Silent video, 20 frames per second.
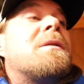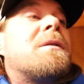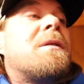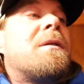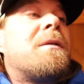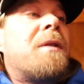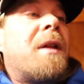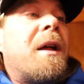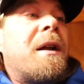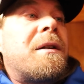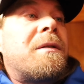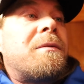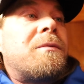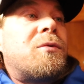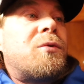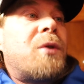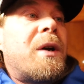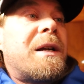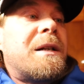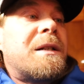that
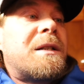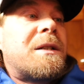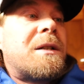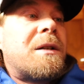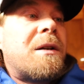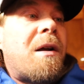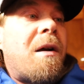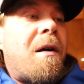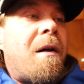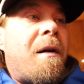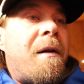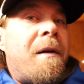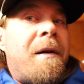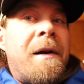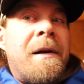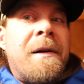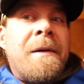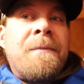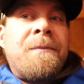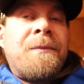drains
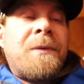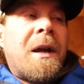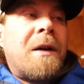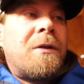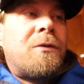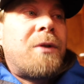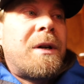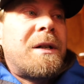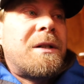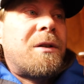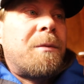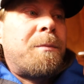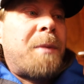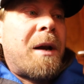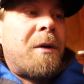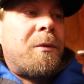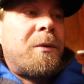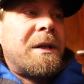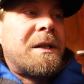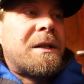the
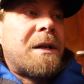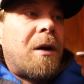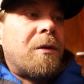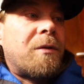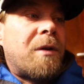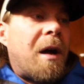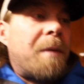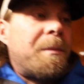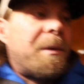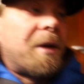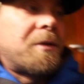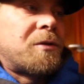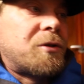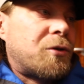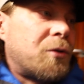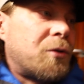batteries out. I'm not